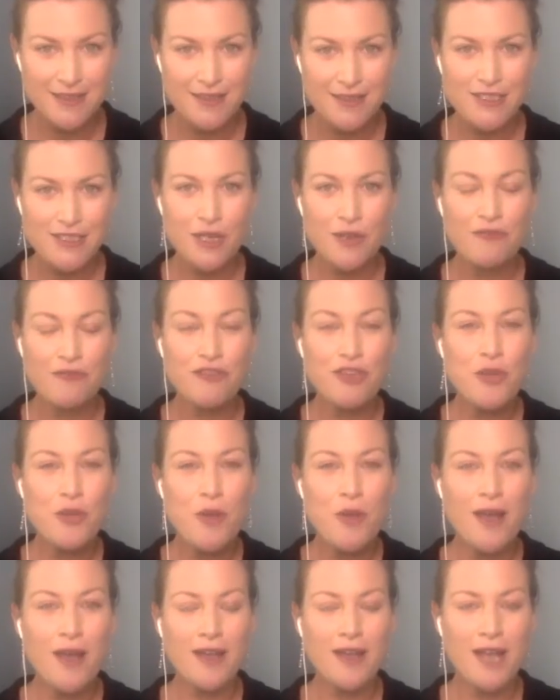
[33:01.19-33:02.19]
So if you
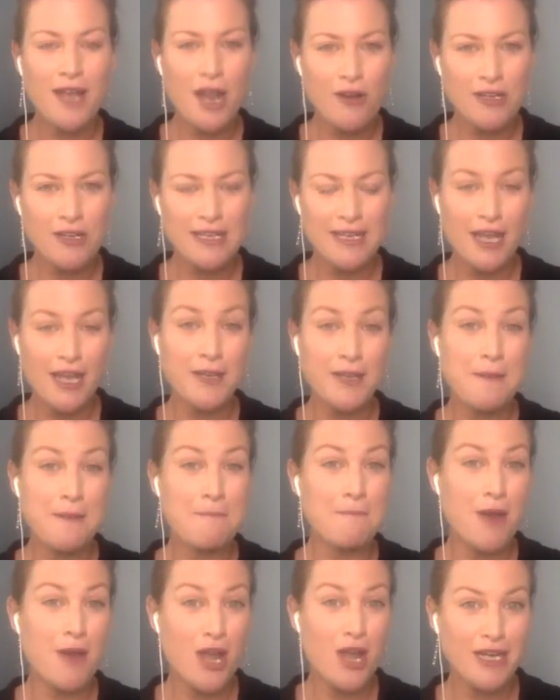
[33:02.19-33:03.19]
are currently
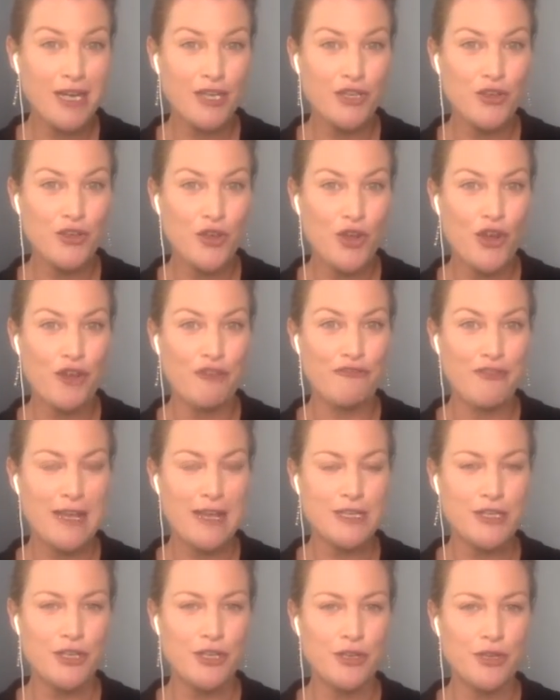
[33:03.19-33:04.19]
undermining your own
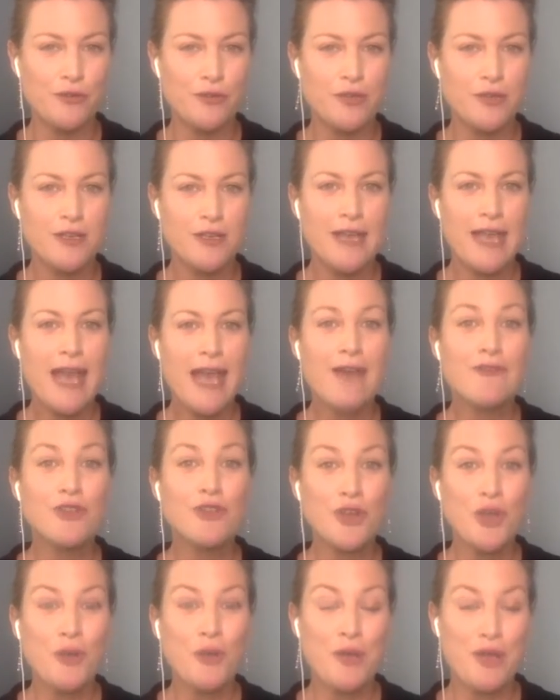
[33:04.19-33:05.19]
value, have a
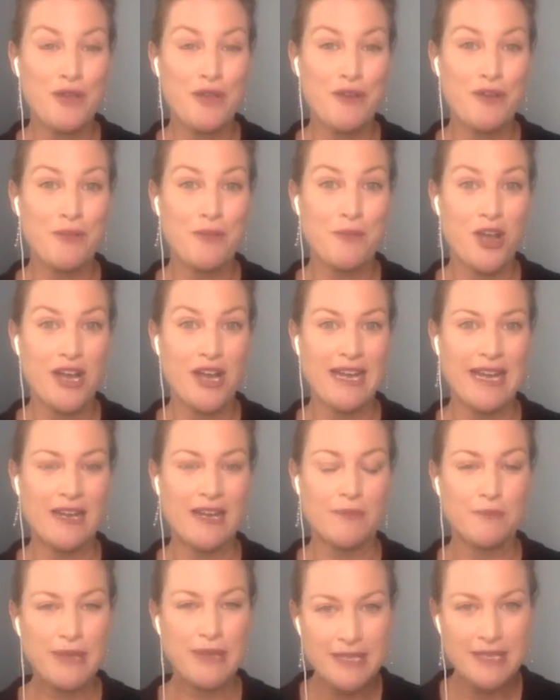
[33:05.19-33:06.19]
look at what you're undermining
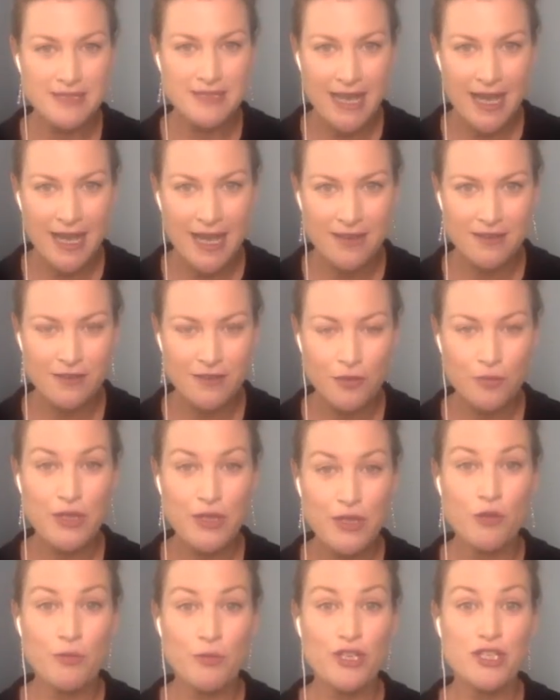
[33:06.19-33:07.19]
because that could be
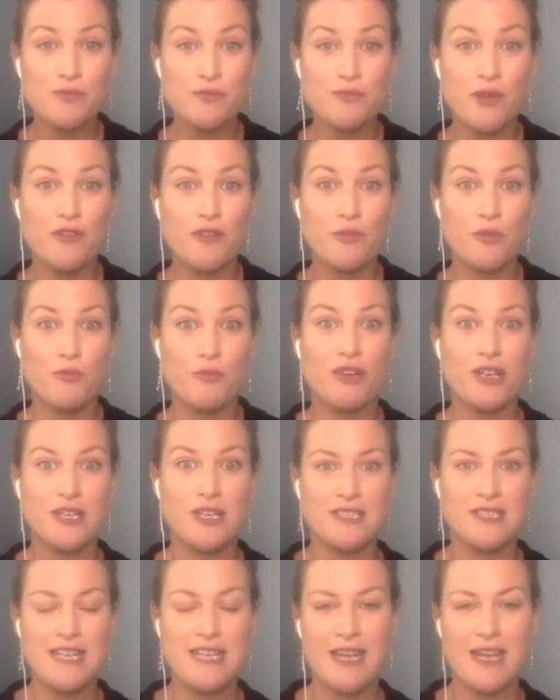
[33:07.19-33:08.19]
your most profitable
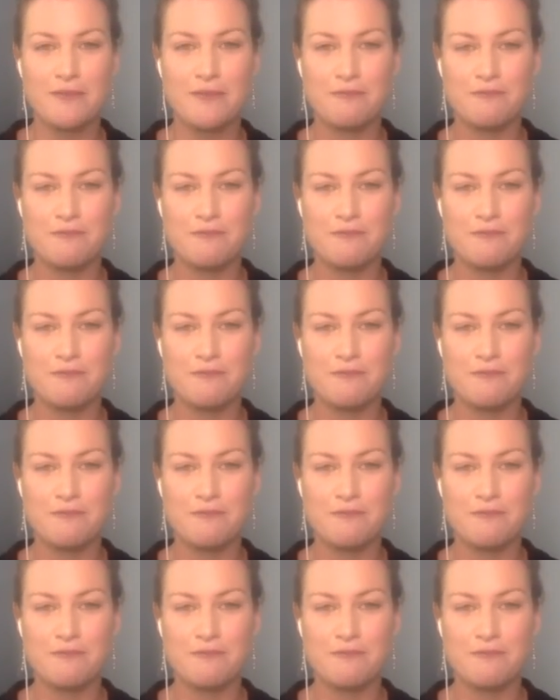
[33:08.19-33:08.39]
product yet